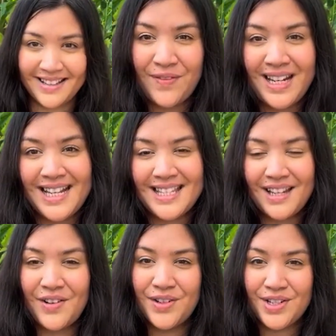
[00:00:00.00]
We have leased
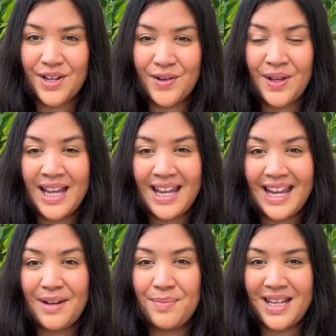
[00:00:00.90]
a condo
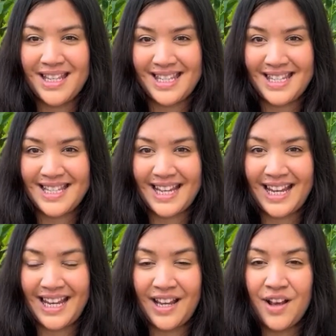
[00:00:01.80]
in
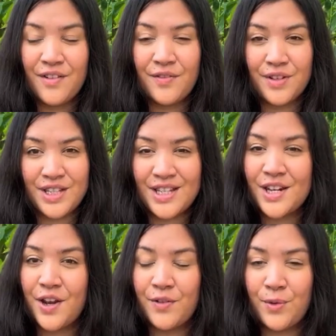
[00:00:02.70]
BGC for
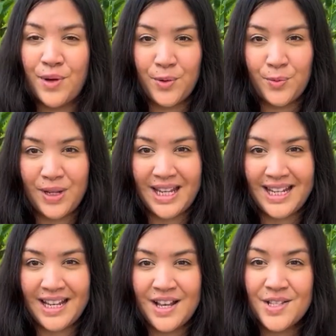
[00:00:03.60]
just over 1
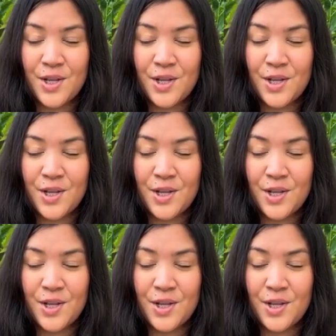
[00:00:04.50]
week,